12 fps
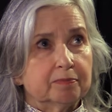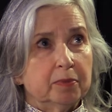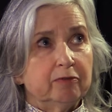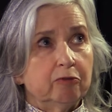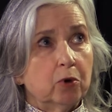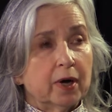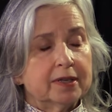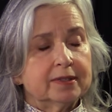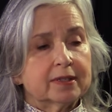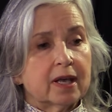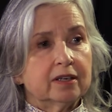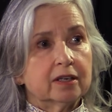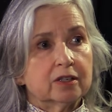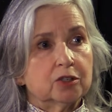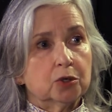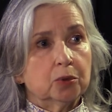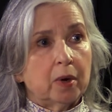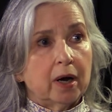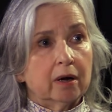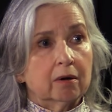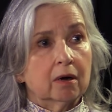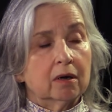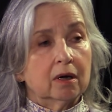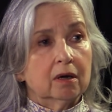before I send it to our
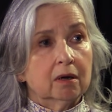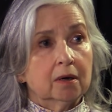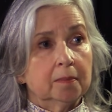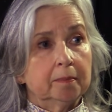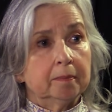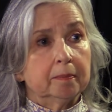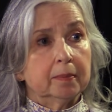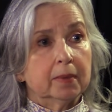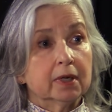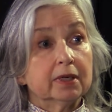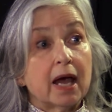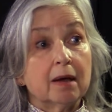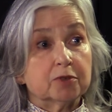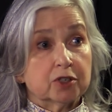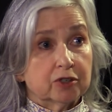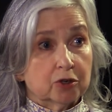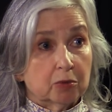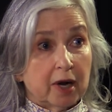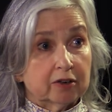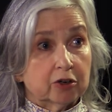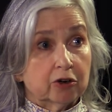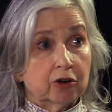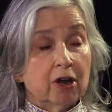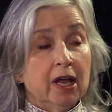adoption
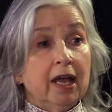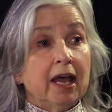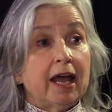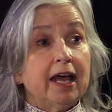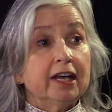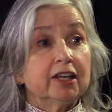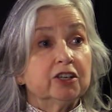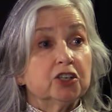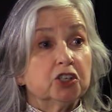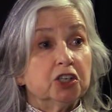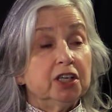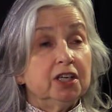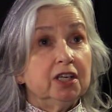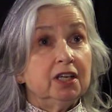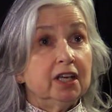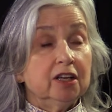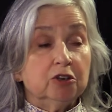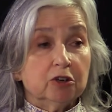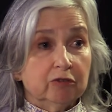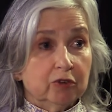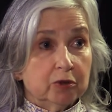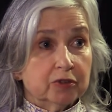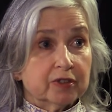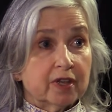director. And she
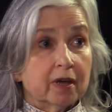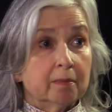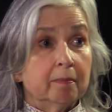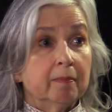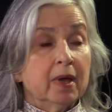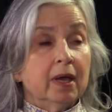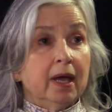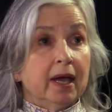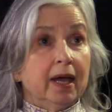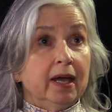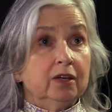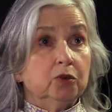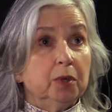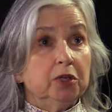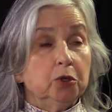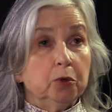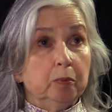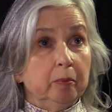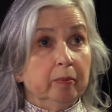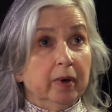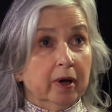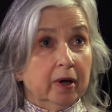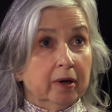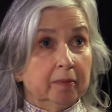interviews them, and we do
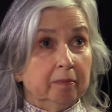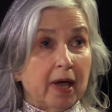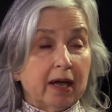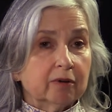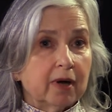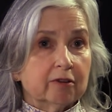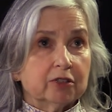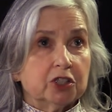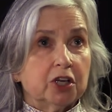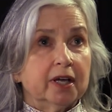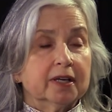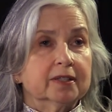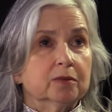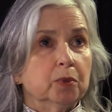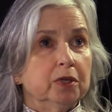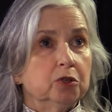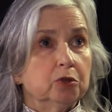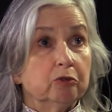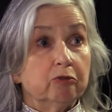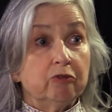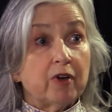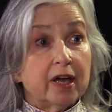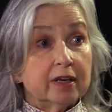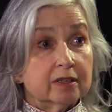background checks, we do
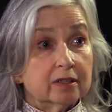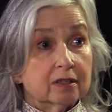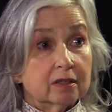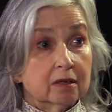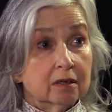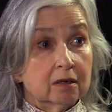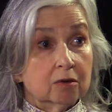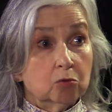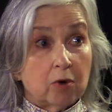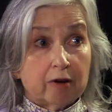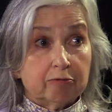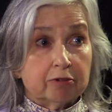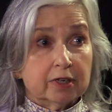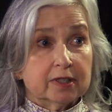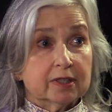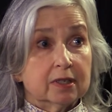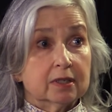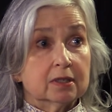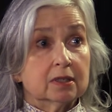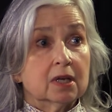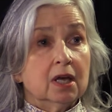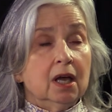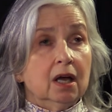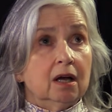vet references,
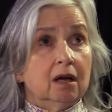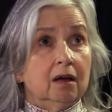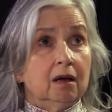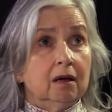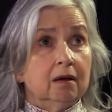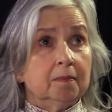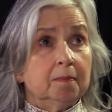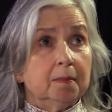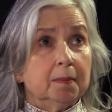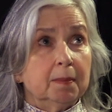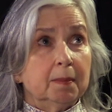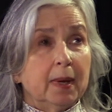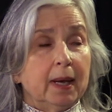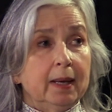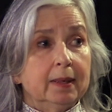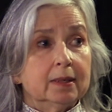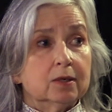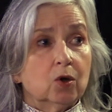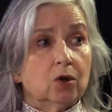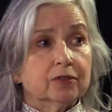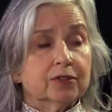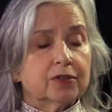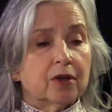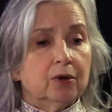and
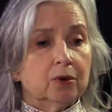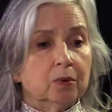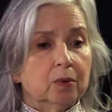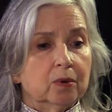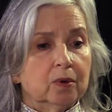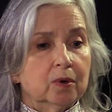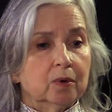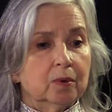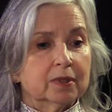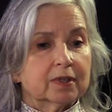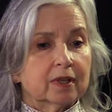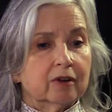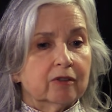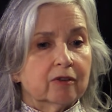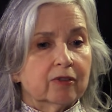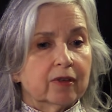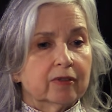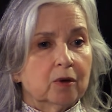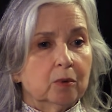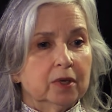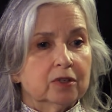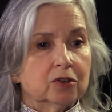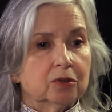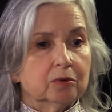also, what's that other thing that we
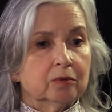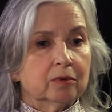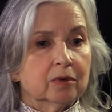do?